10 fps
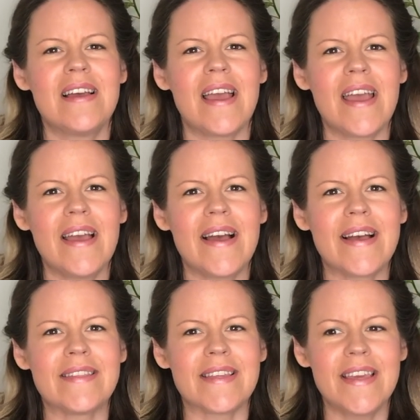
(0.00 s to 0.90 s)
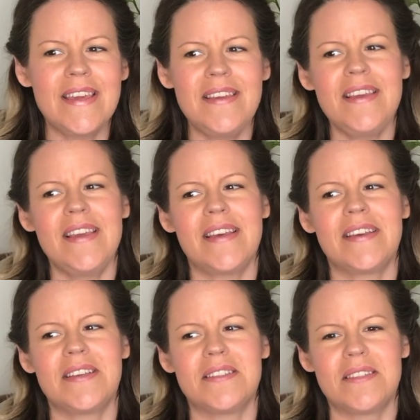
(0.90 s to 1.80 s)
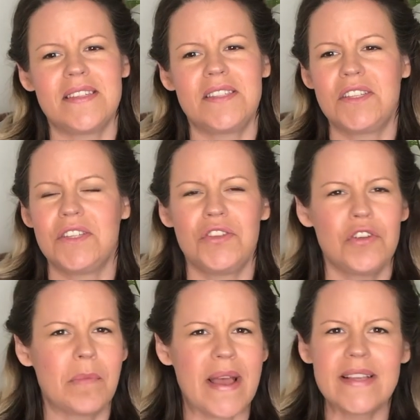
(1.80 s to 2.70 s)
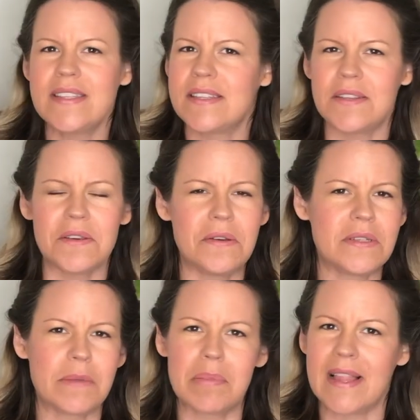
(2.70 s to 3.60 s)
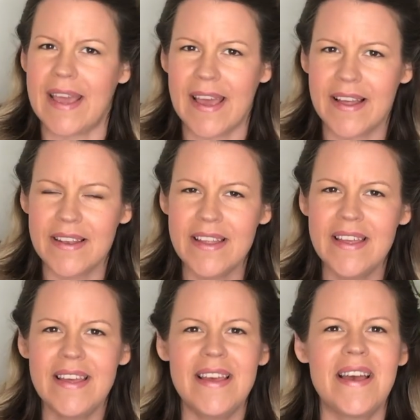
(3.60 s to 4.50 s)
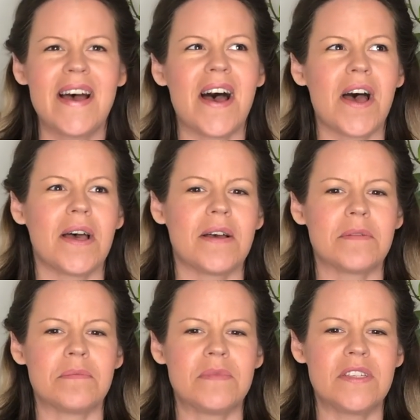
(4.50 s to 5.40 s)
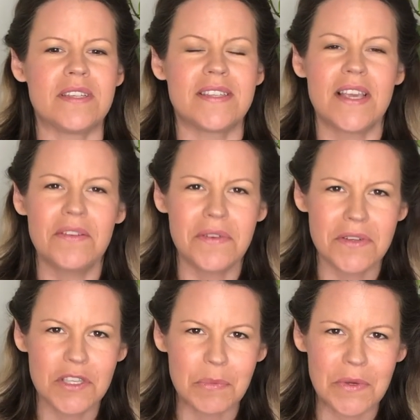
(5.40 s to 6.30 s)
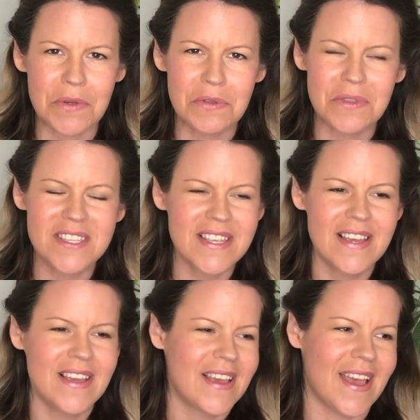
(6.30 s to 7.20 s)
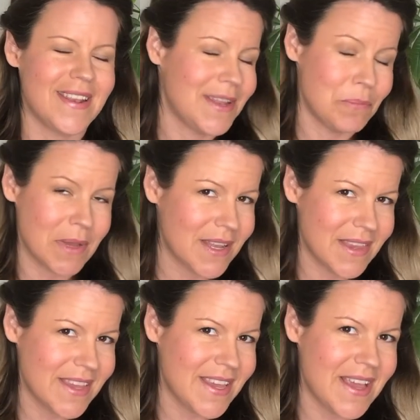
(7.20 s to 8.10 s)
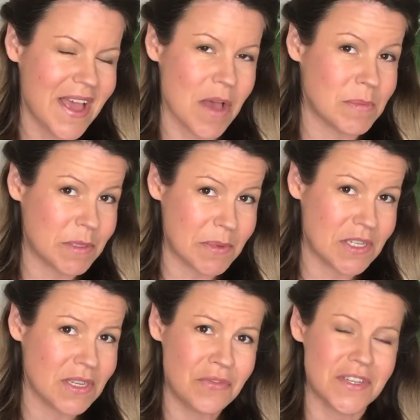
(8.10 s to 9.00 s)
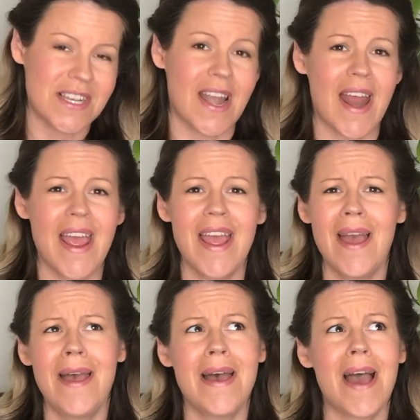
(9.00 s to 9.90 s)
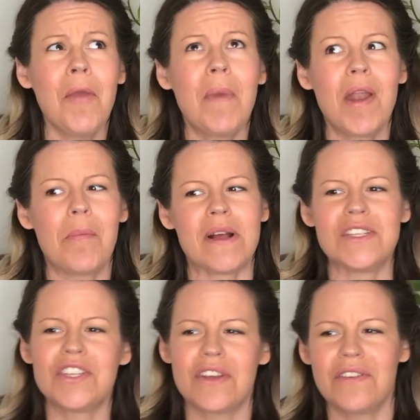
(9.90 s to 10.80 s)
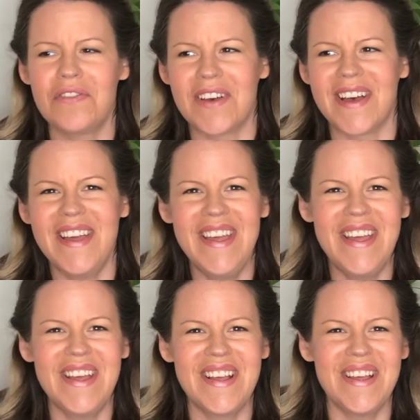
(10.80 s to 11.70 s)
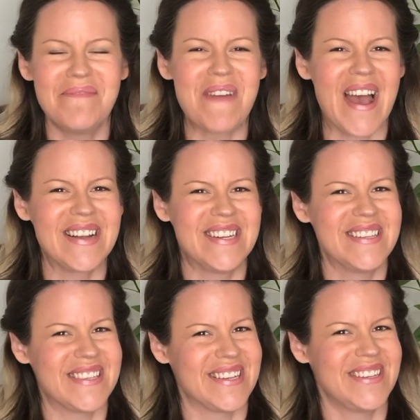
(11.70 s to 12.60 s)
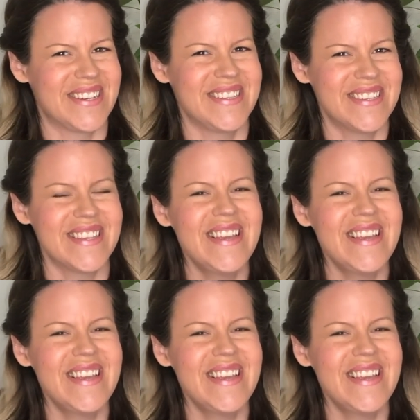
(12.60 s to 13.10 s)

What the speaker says: And the key is to do your best to plan, to save your spoons. And admittedly, especially for today, I made a bunch of bad decisions.